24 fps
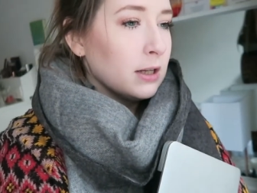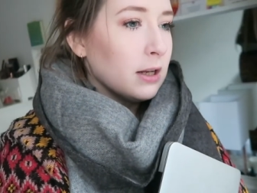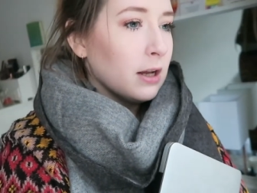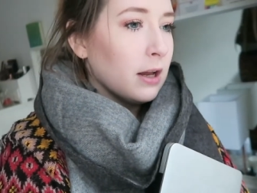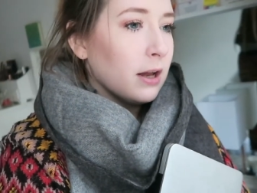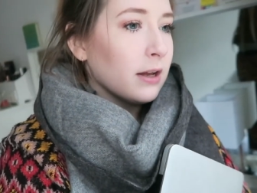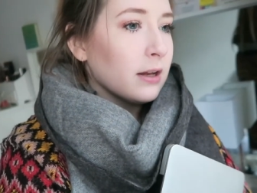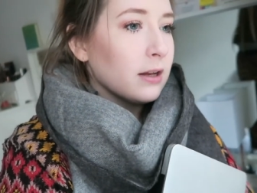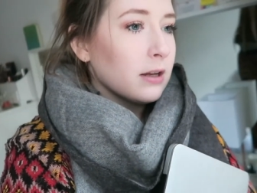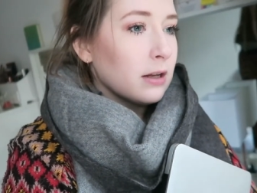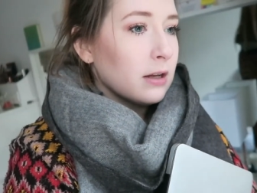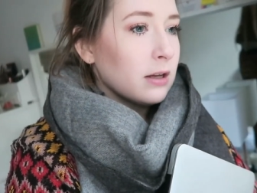
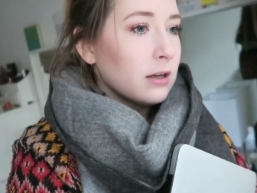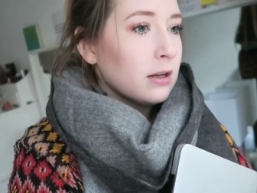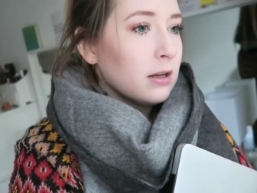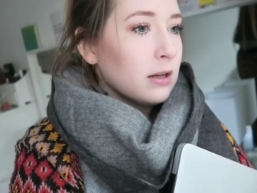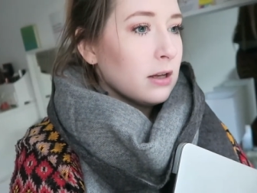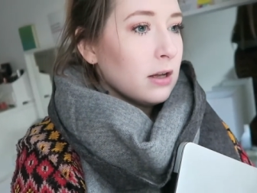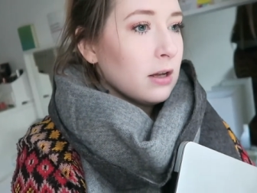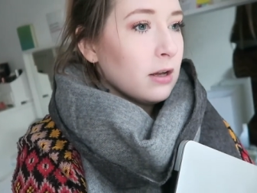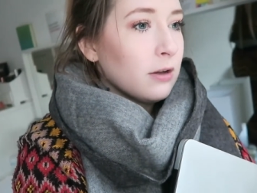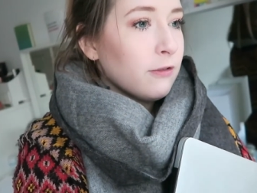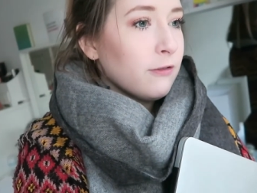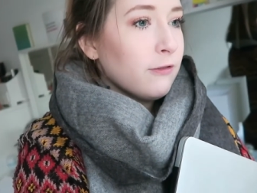Like,
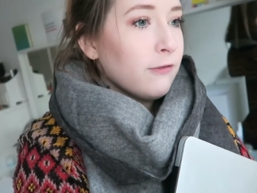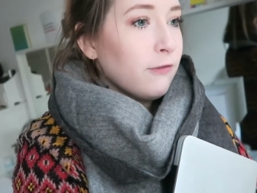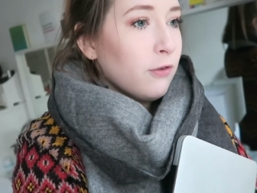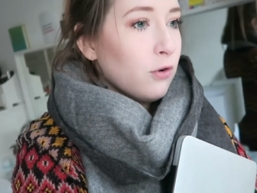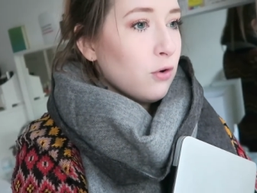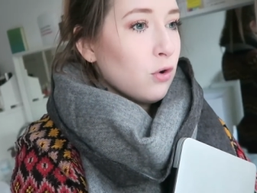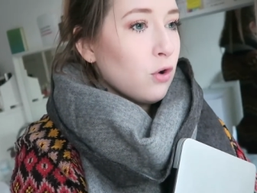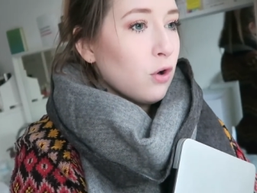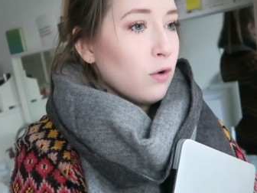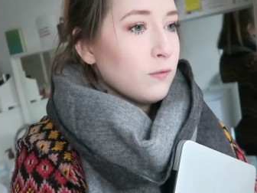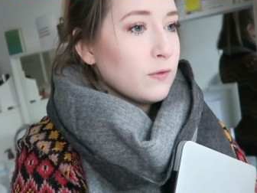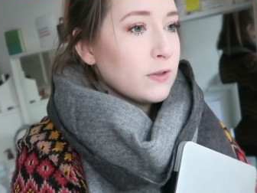
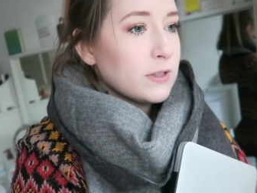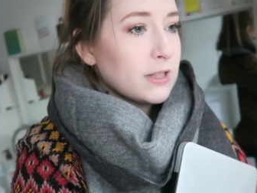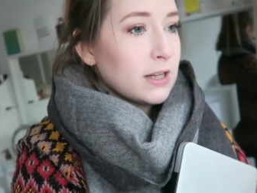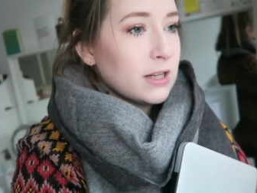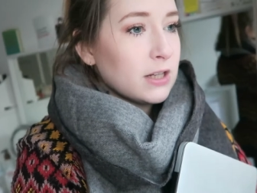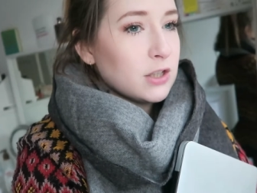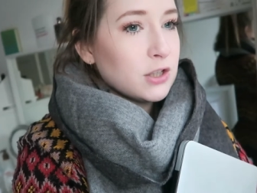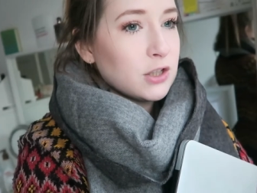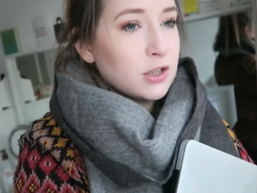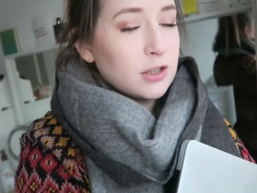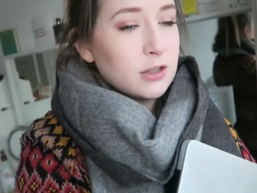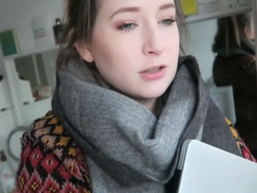full
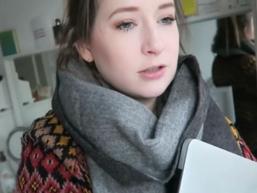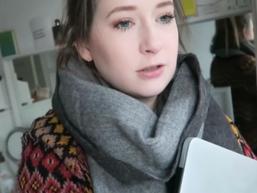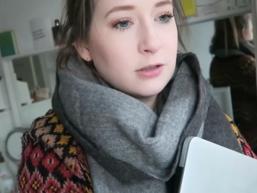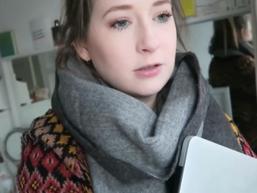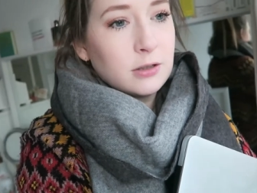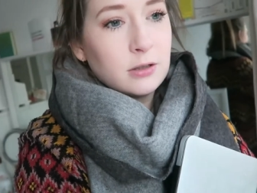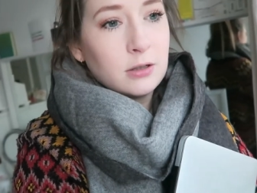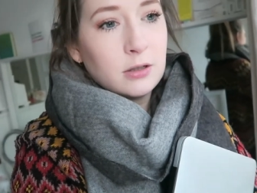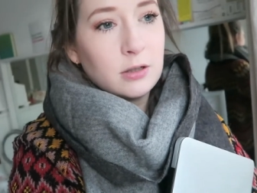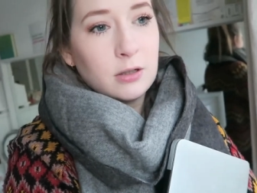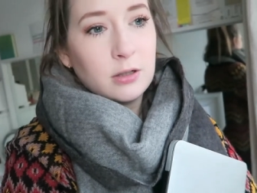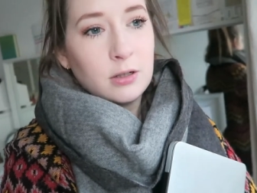conversation
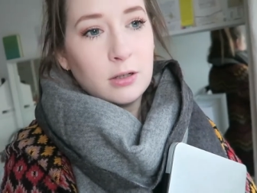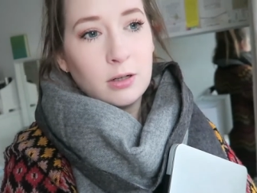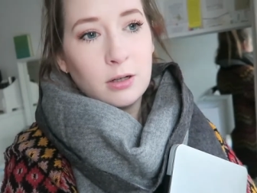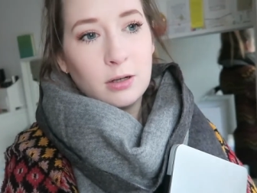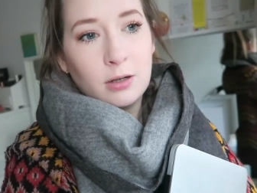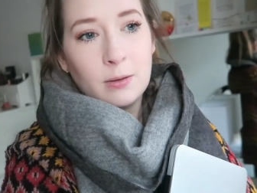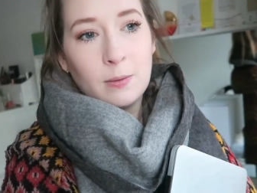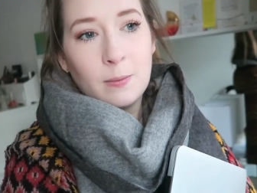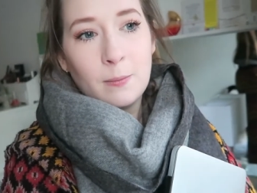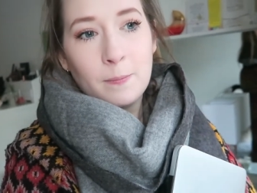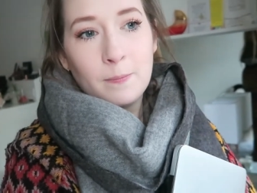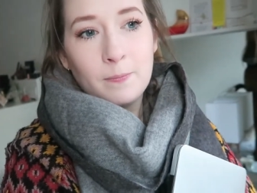
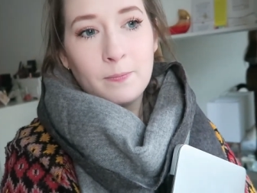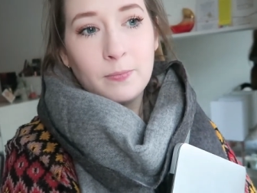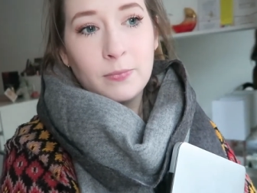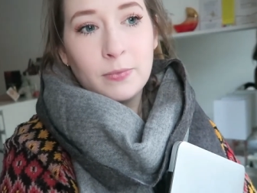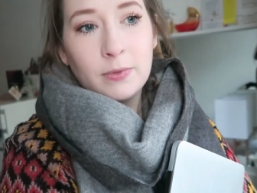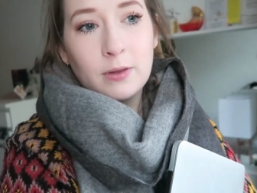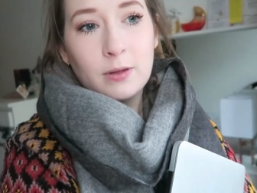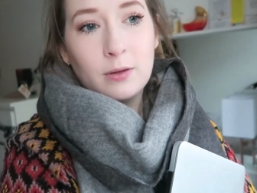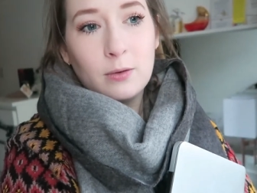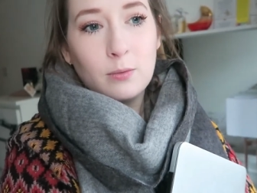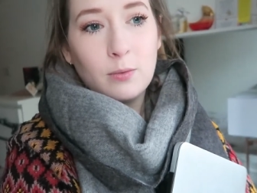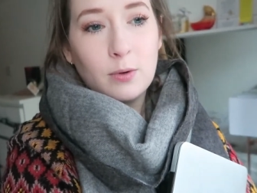
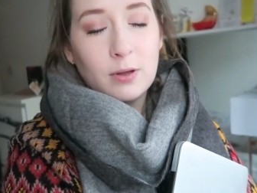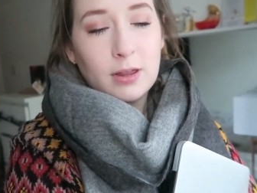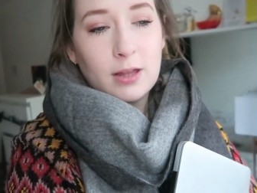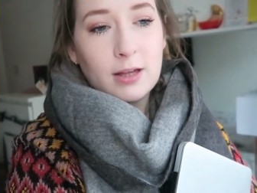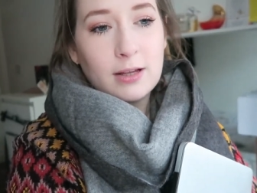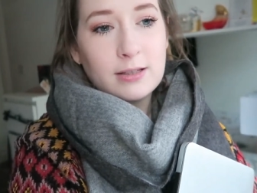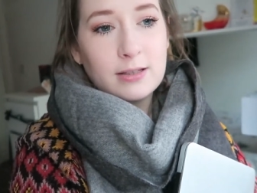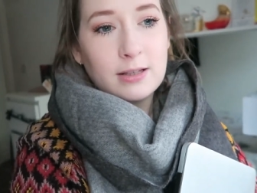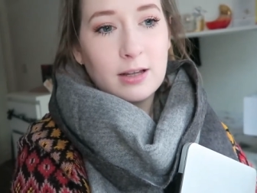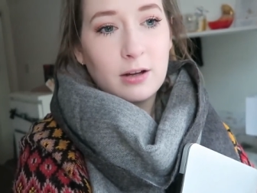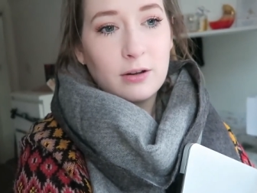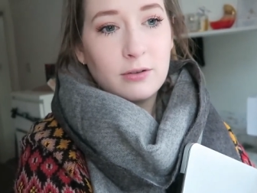with
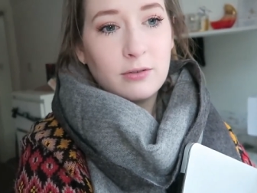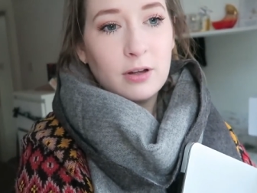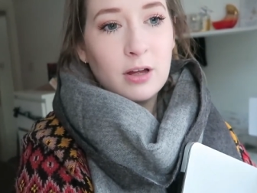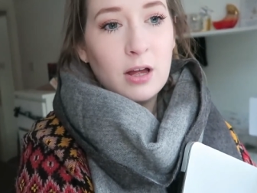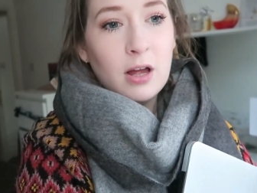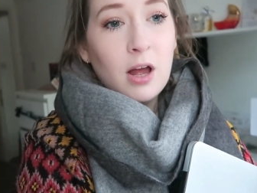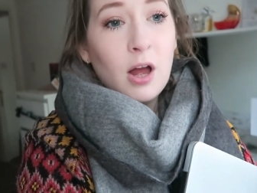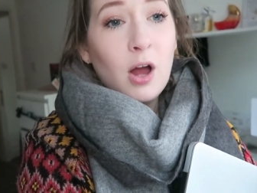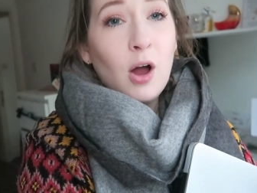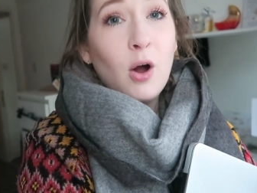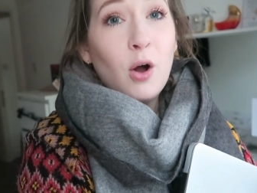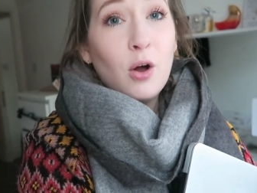herself.
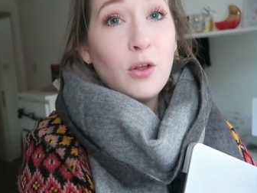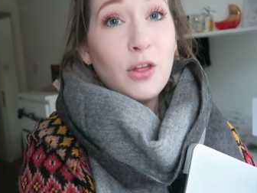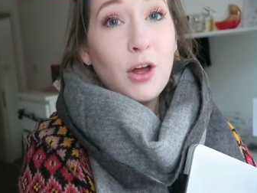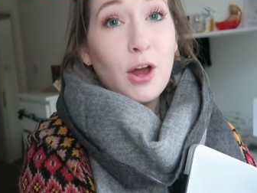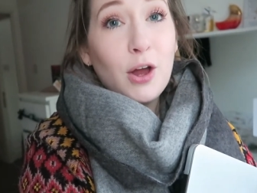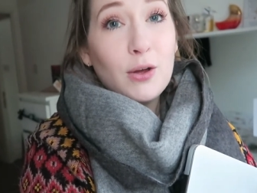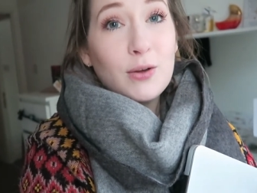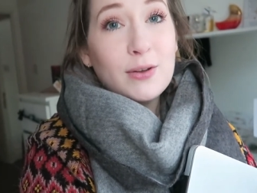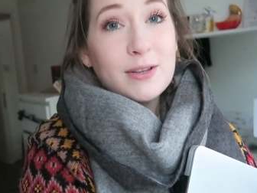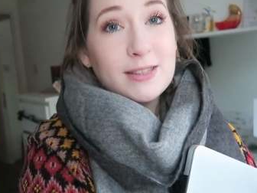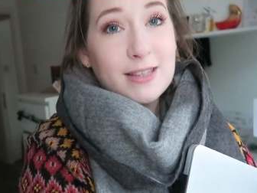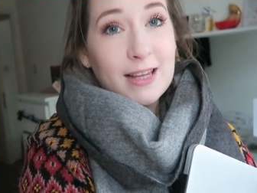
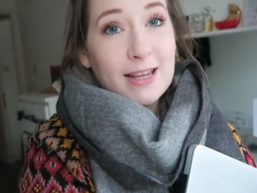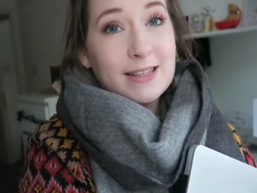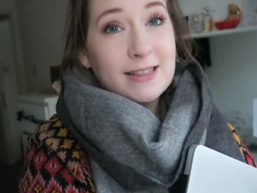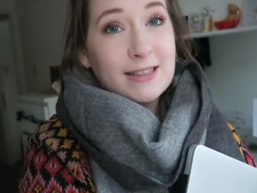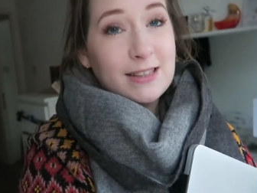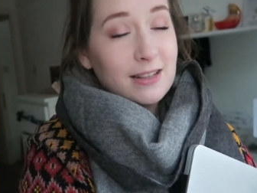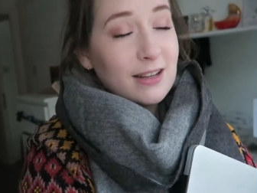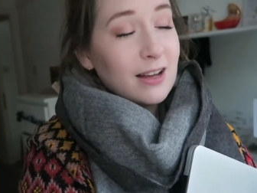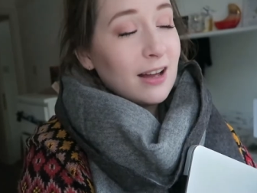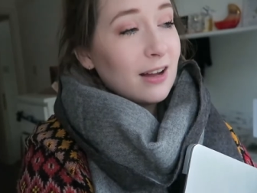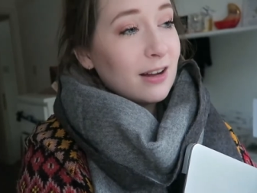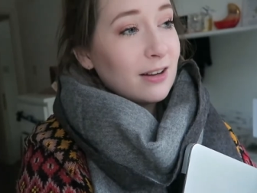Although, says
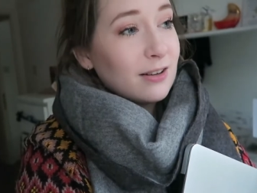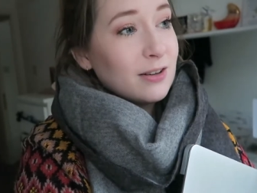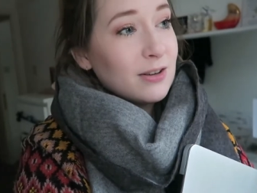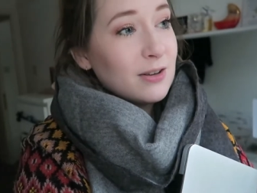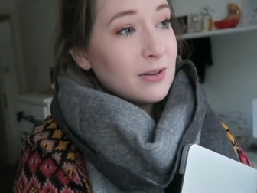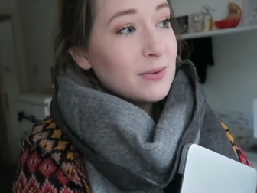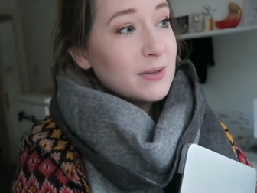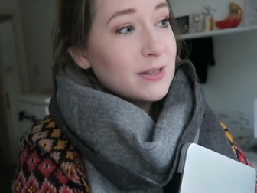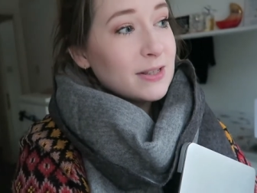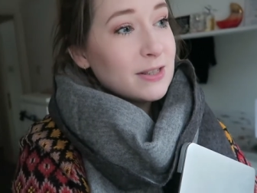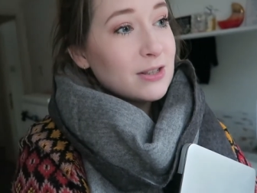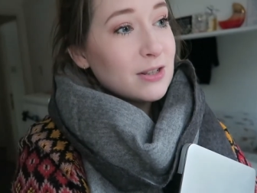the girl
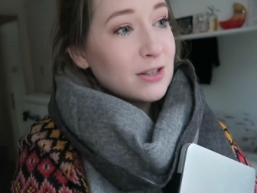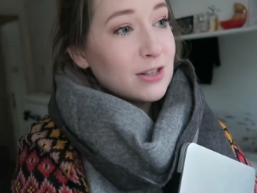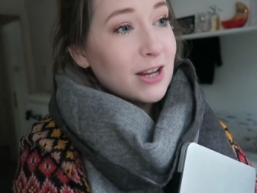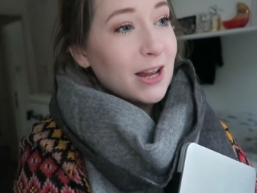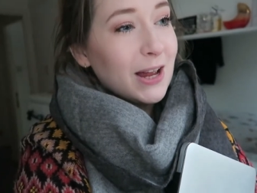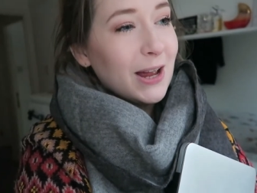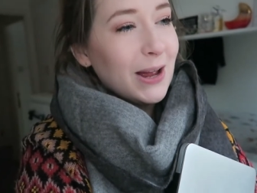who is stood